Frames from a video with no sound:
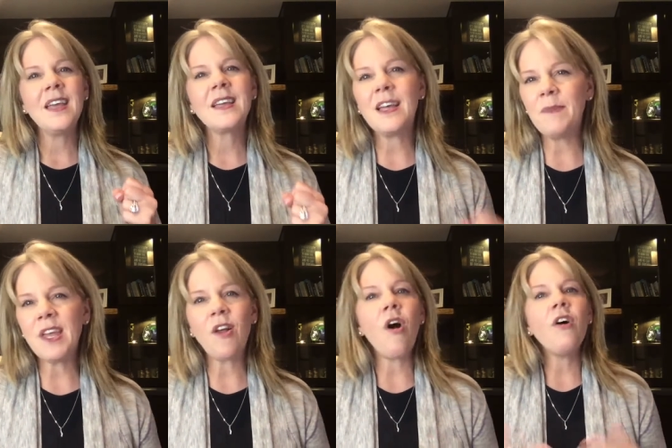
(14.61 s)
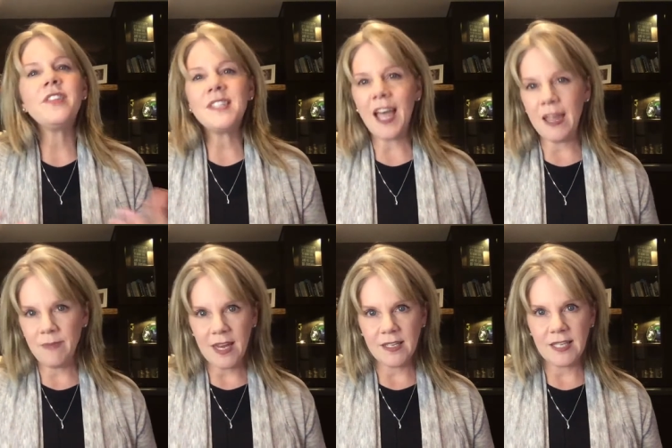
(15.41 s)
commit all the time that
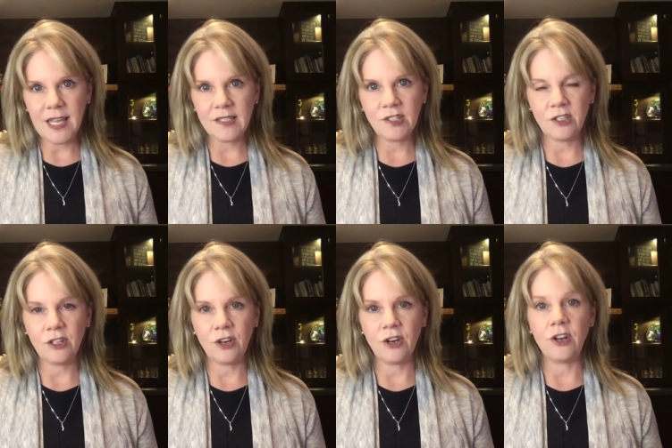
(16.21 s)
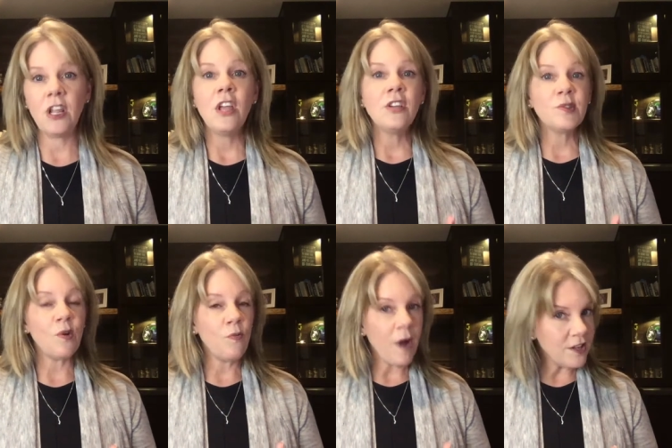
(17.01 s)
it takes to learn. So
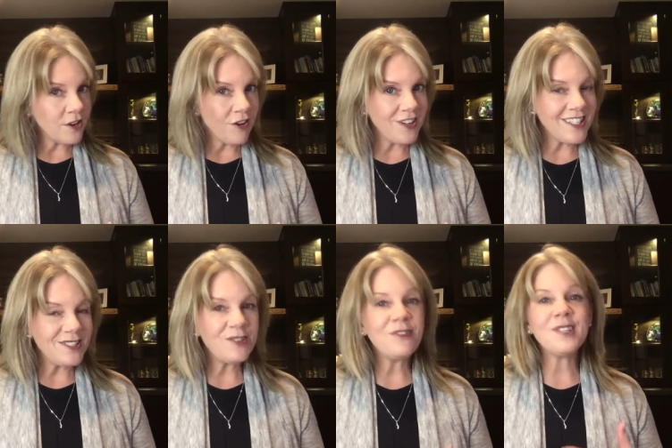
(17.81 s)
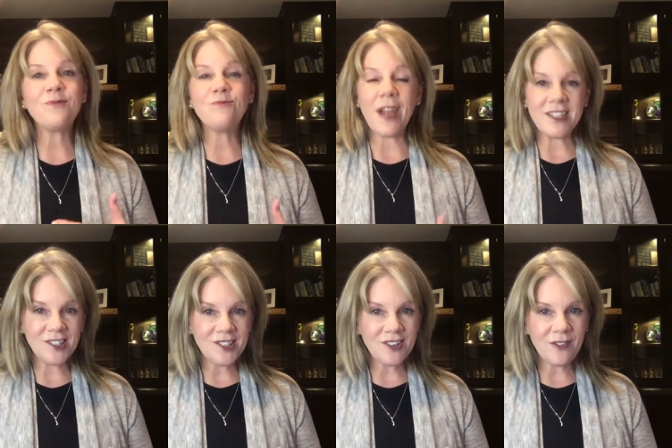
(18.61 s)
what you're going to do is
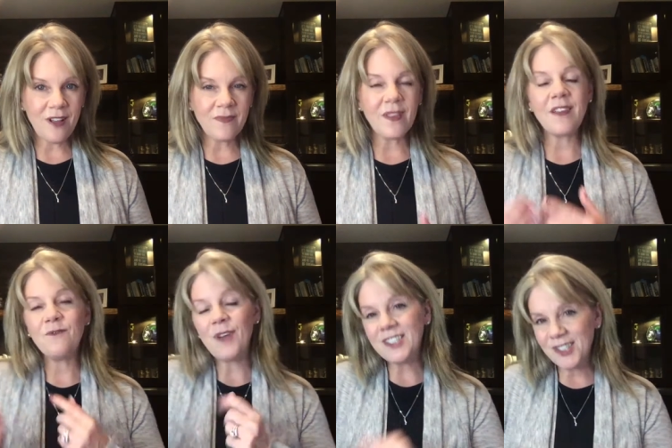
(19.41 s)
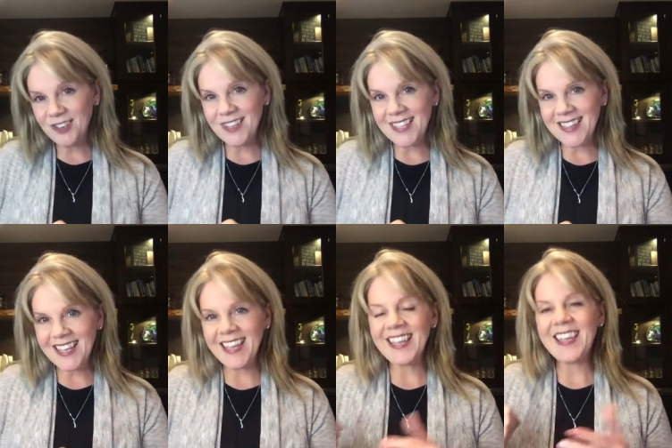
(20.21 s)
register register at the
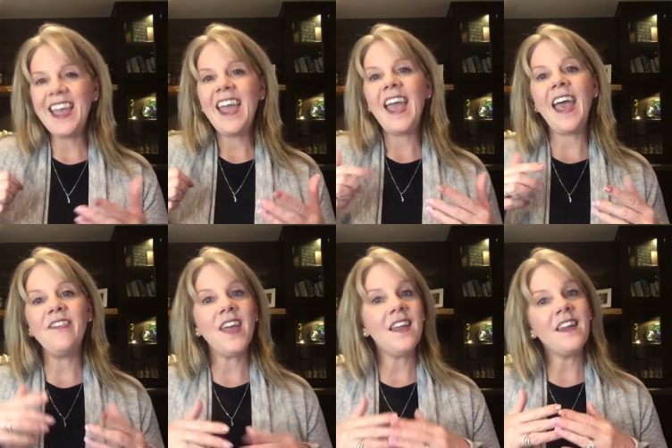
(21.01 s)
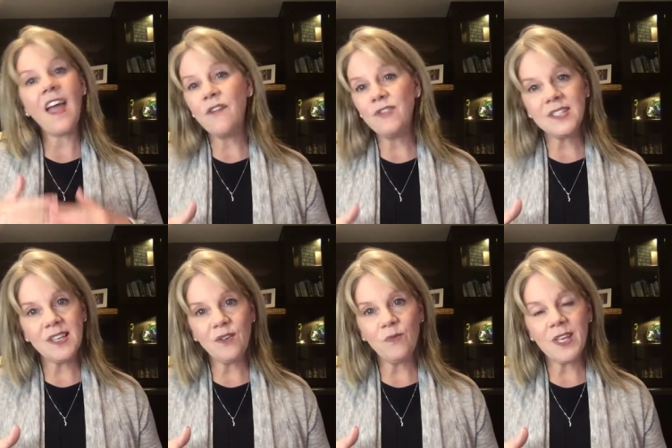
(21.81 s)
link and then every
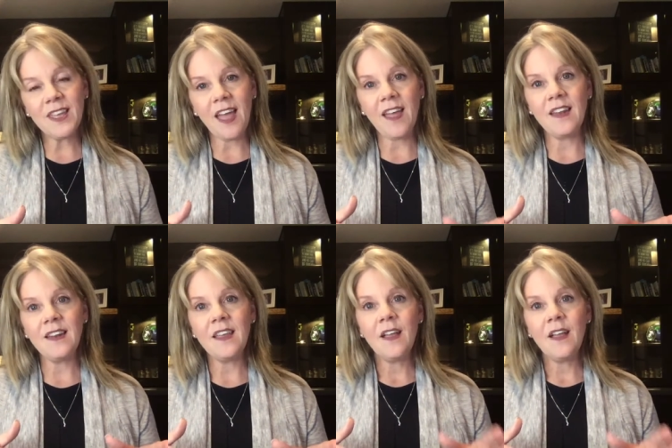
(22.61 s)
single weekend